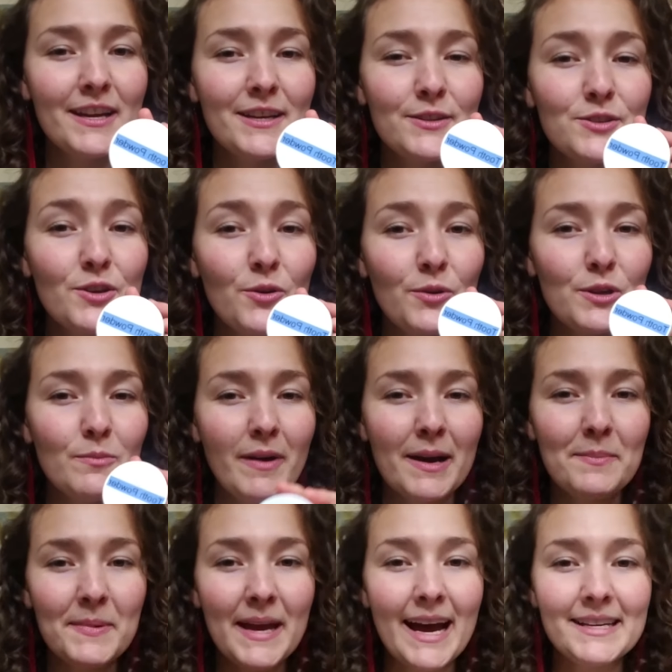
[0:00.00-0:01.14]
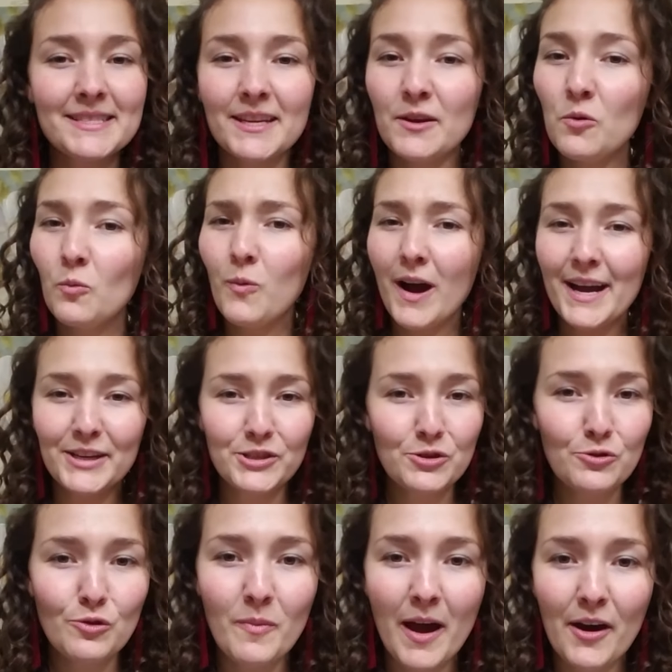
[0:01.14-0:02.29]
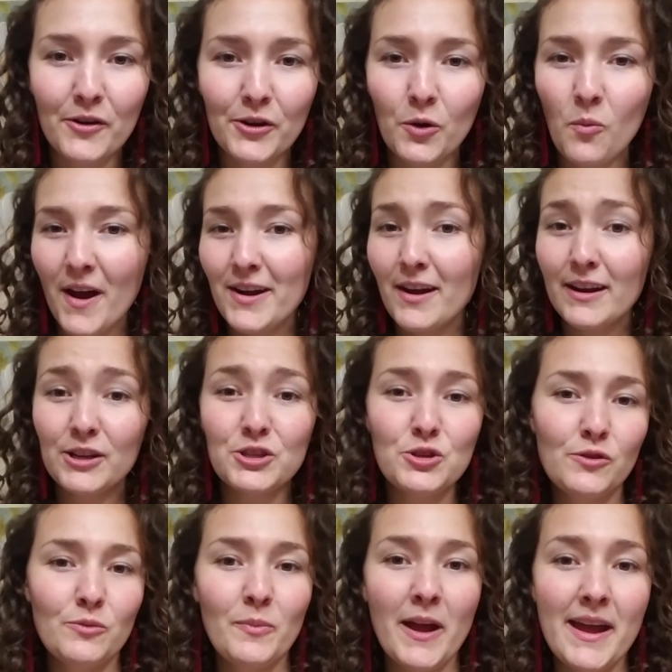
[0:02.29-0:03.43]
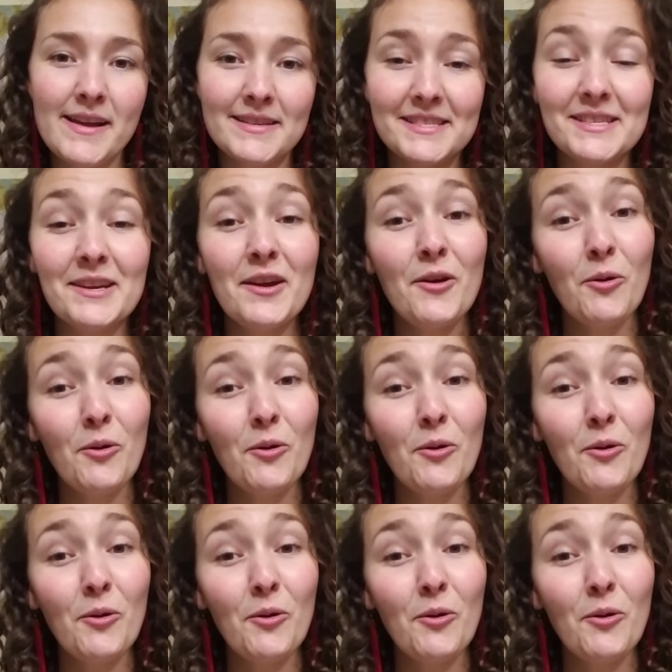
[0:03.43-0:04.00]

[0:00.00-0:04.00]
So you might be asking, why tooth powder? Why not a toothpaste?